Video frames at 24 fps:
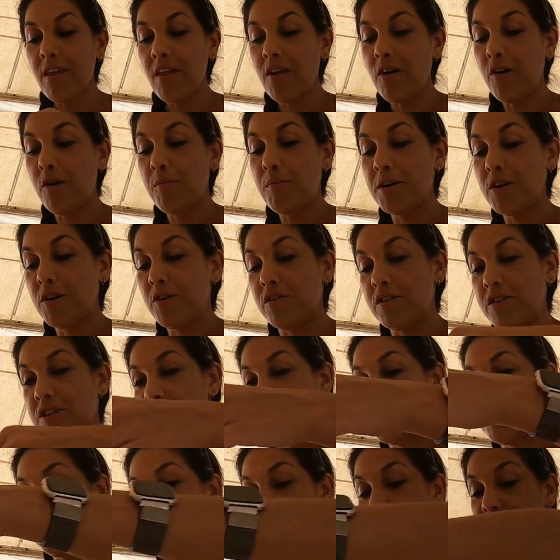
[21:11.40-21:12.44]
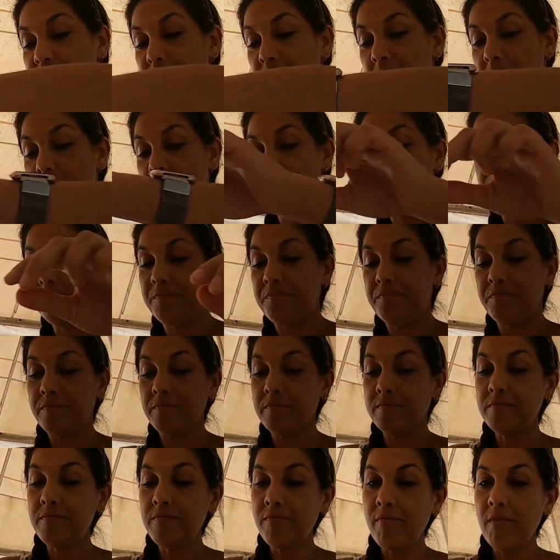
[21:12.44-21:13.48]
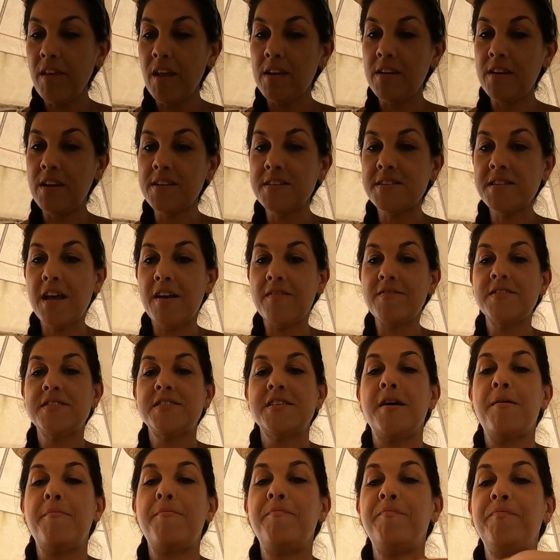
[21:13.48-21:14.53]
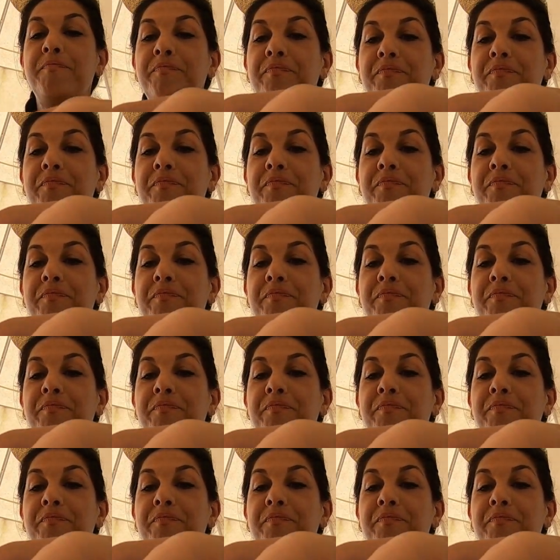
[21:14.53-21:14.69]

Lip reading: Oh my gosh. Let's have some